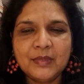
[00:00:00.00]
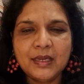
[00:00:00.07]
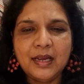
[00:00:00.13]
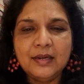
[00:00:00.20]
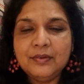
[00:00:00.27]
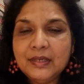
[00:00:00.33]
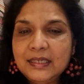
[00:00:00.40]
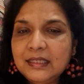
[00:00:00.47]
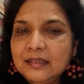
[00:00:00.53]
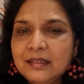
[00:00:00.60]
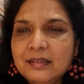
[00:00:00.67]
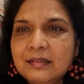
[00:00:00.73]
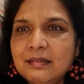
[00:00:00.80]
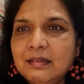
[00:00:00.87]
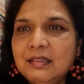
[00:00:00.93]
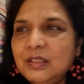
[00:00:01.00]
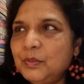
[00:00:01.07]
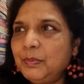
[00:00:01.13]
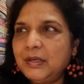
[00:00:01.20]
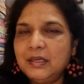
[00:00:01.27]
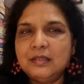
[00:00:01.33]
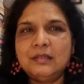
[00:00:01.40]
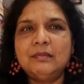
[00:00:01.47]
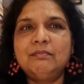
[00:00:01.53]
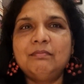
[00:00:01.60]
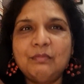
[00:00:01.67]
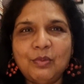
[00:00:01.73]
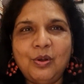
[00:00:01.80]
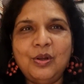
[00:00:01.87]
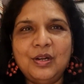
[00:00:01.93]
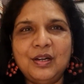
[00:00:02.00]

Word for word: And really there's inspiration all